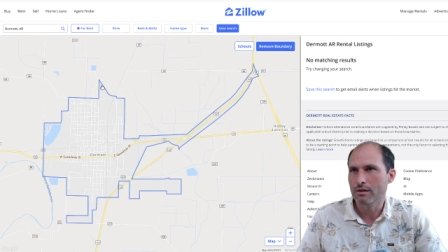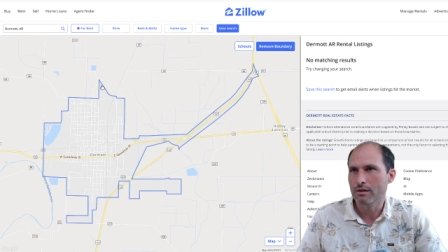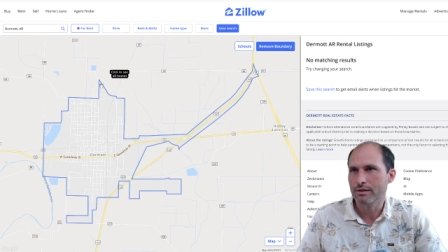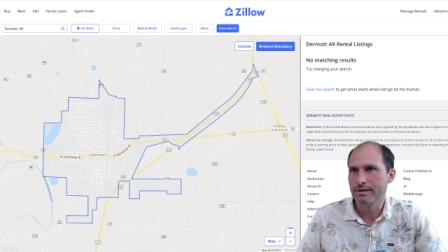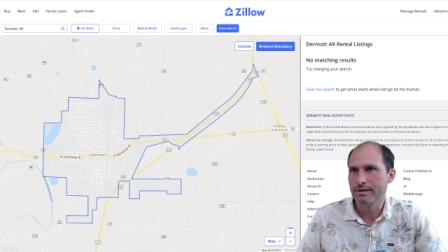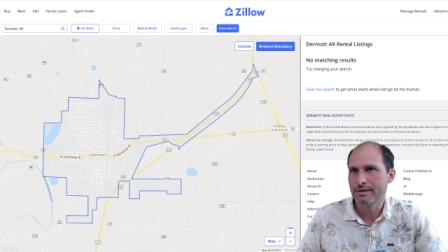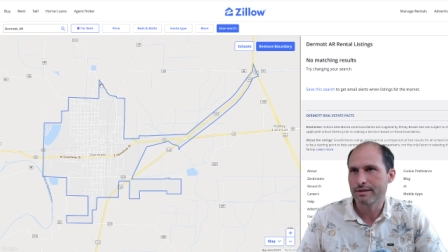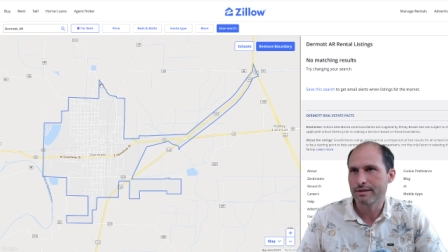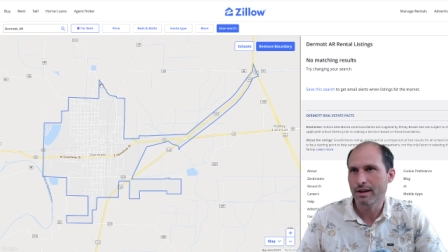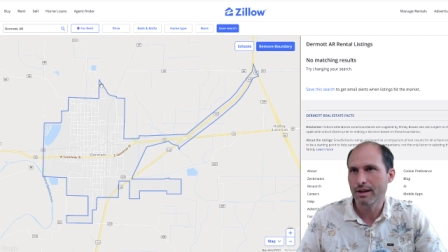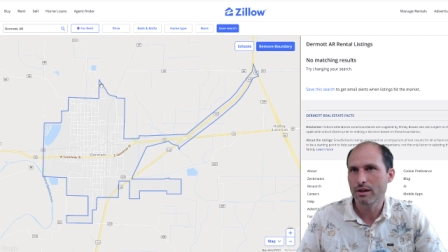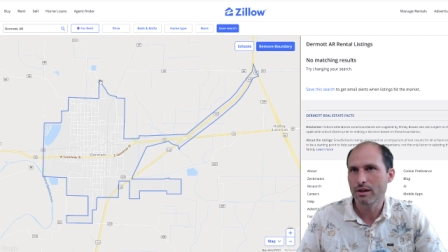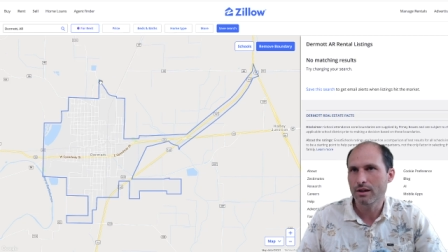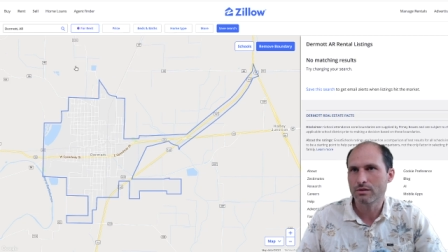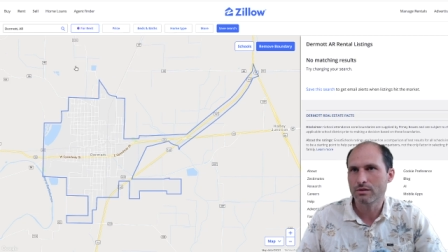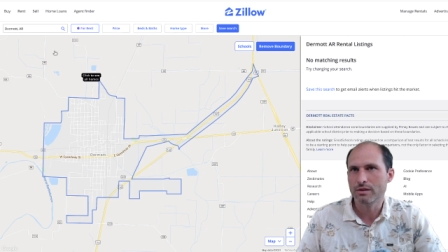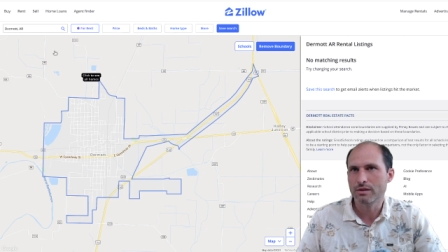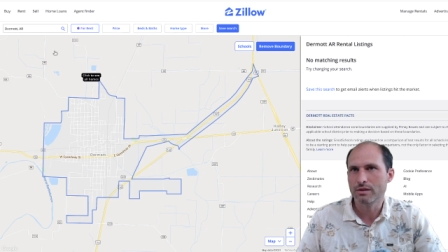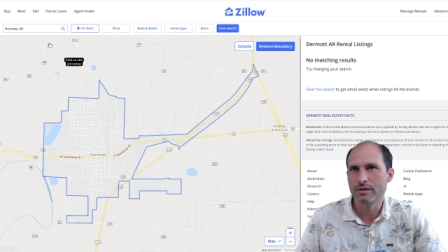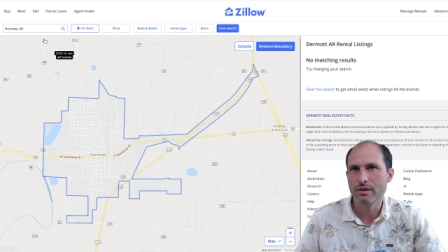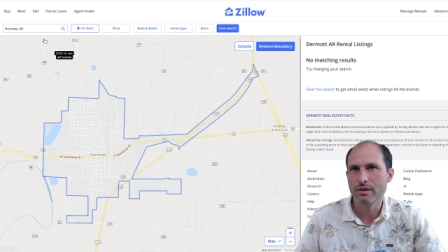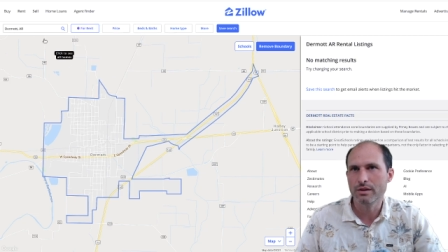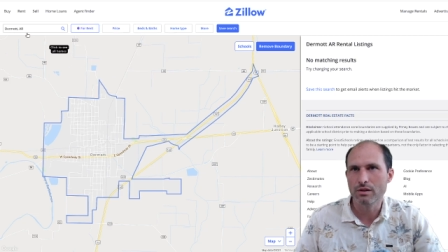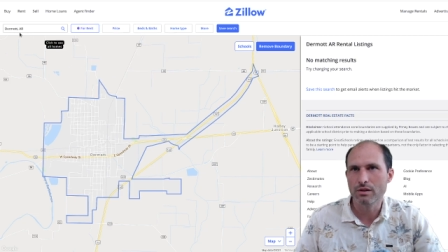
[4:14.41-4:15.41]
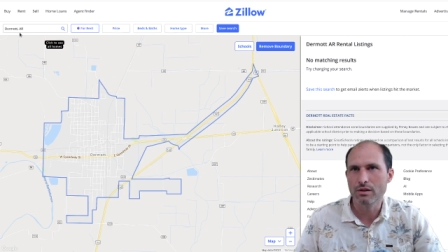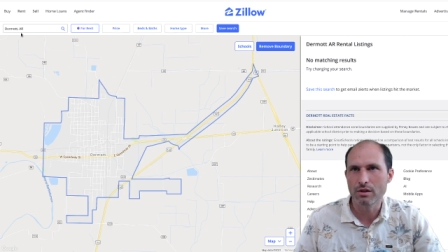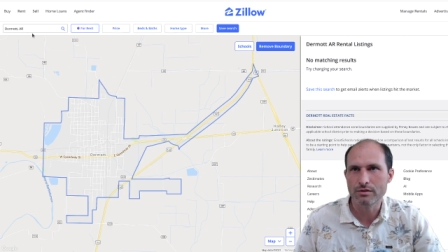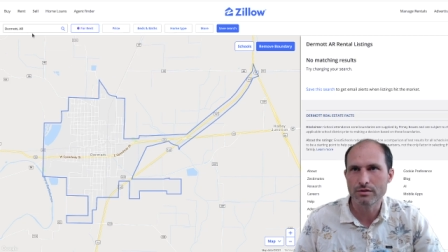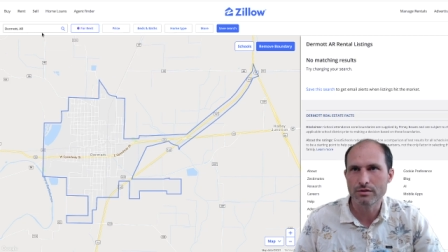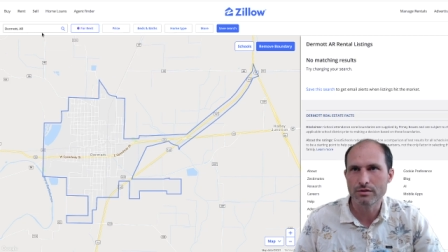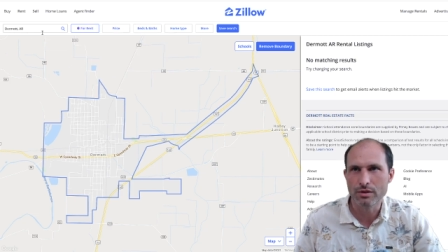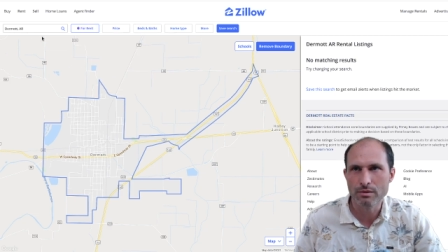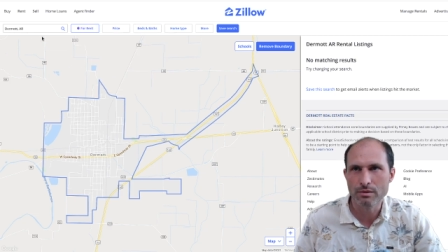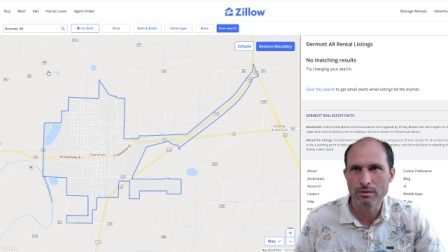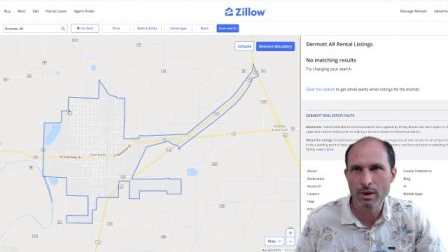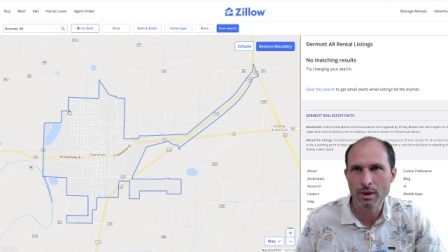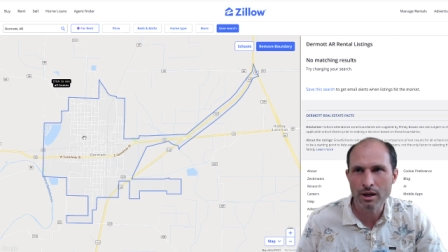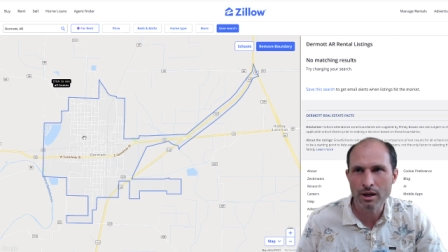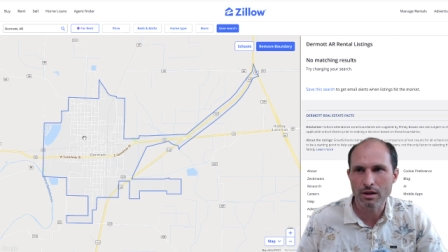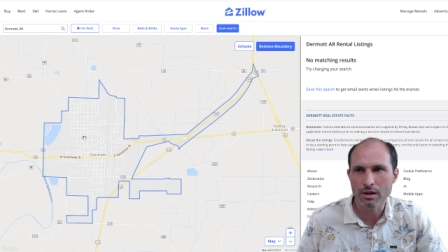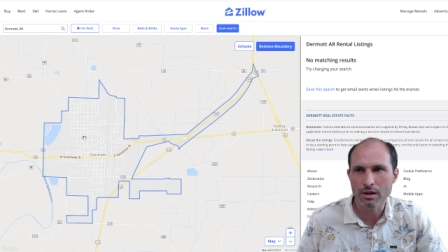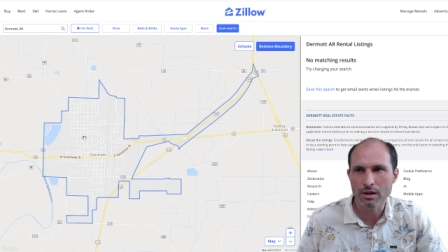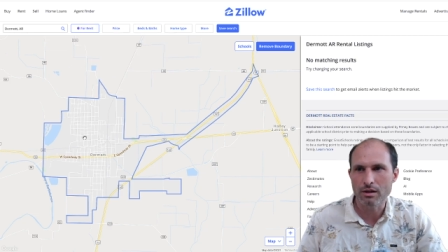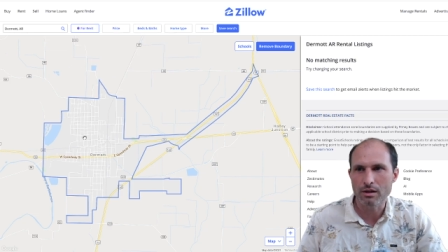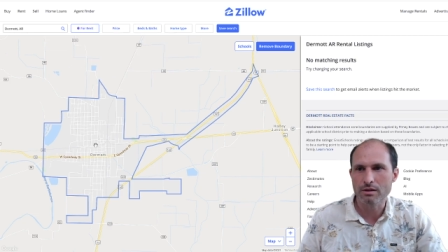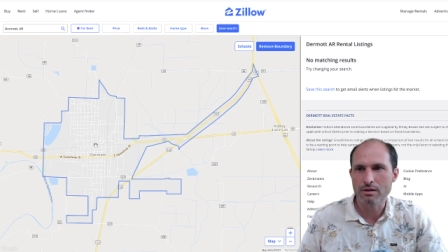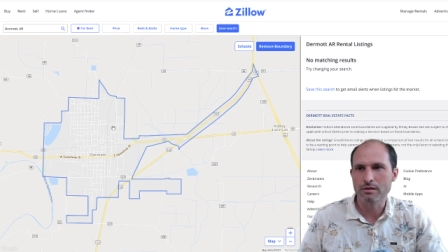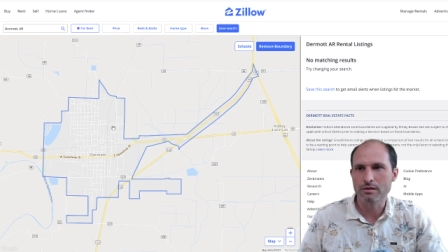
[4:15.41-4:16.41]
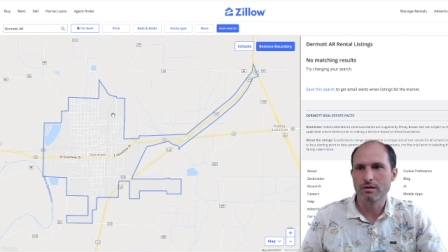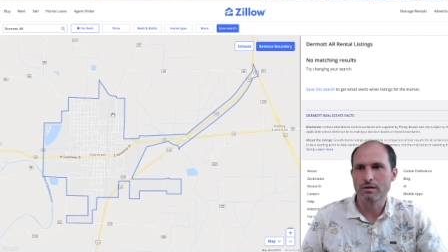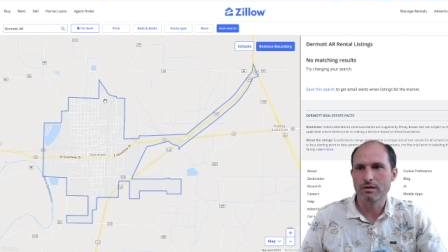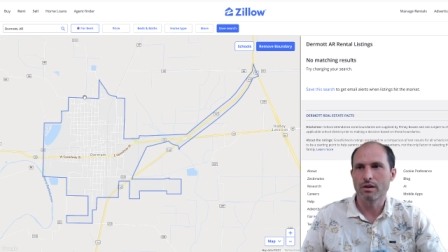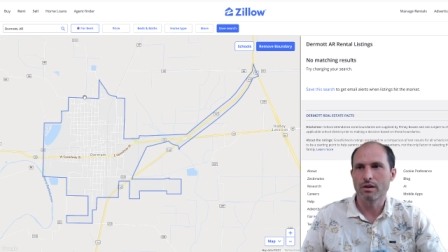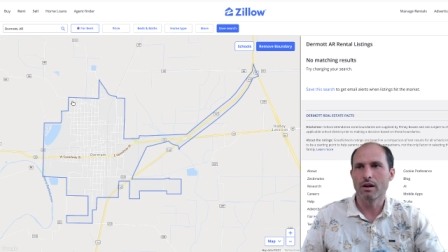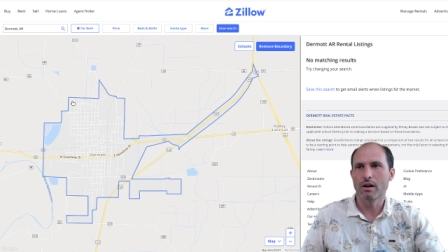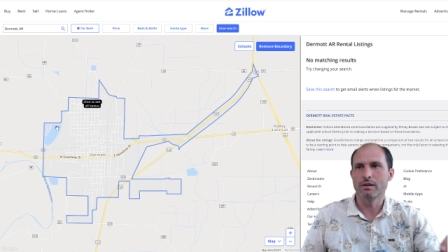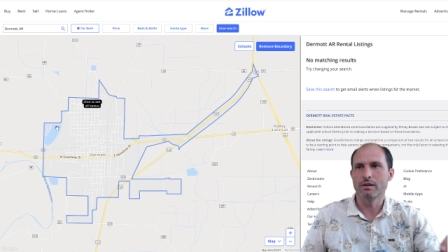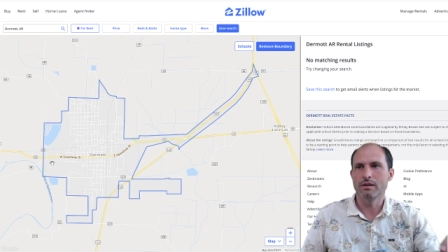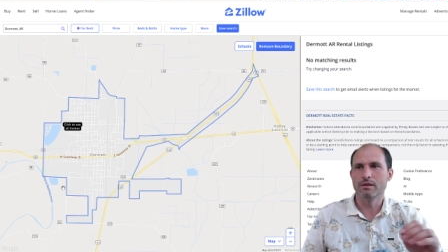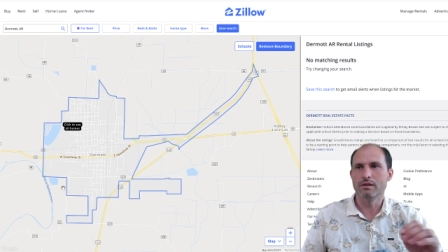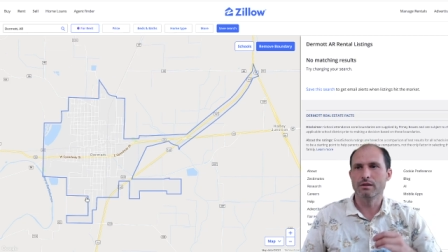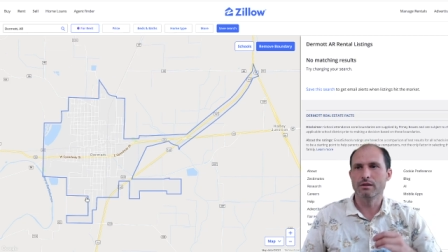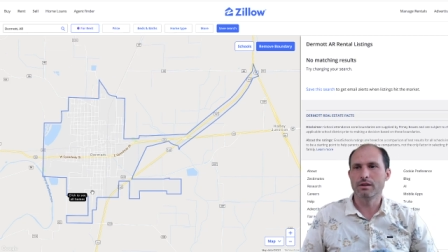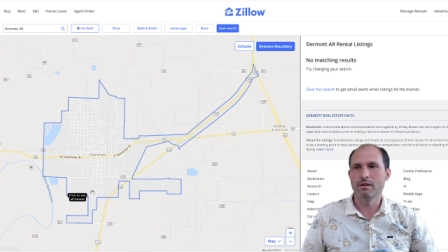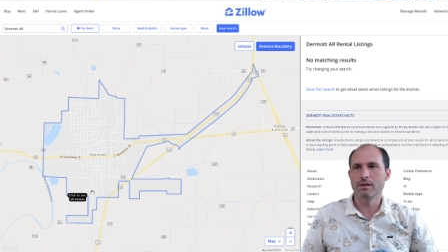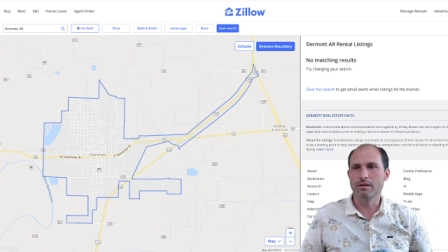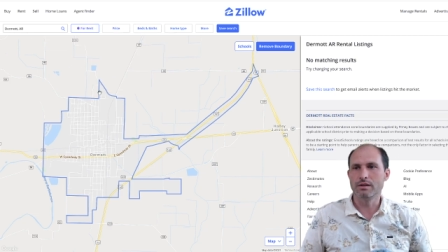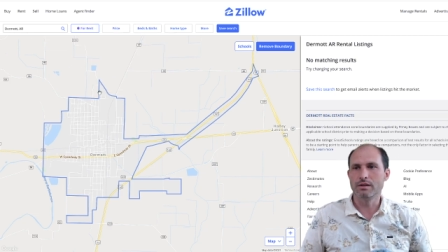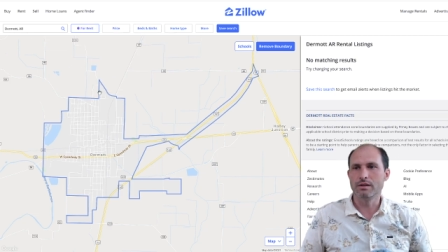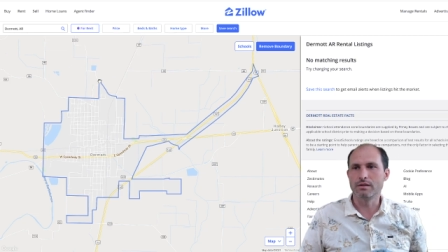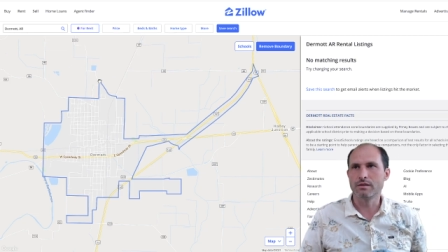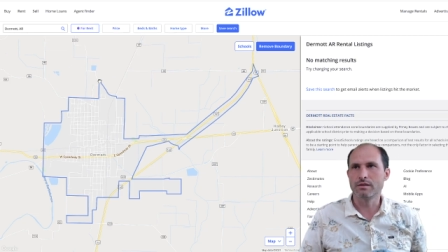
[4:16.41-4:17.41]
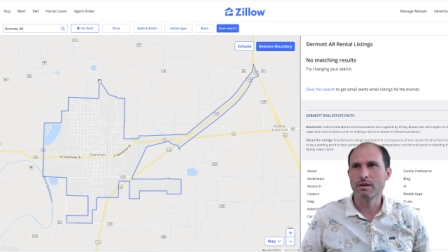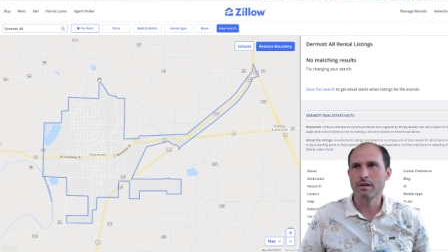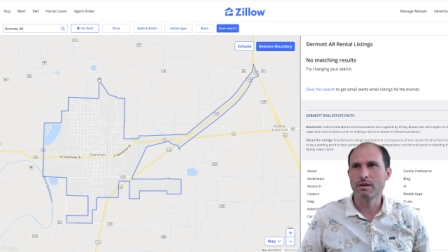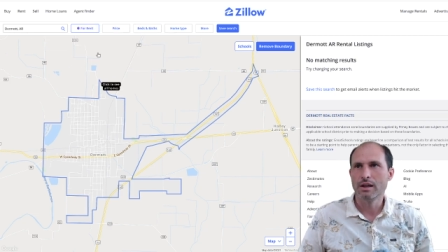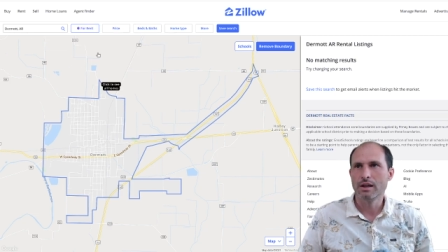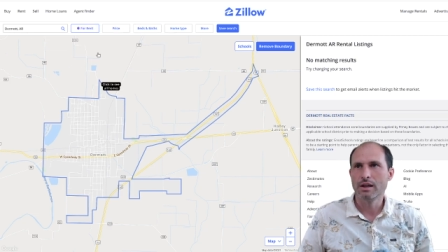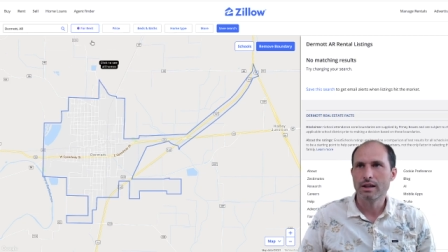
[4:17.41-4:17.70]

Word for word: this town in Zillow, Dermont, Arkansas. Here it is.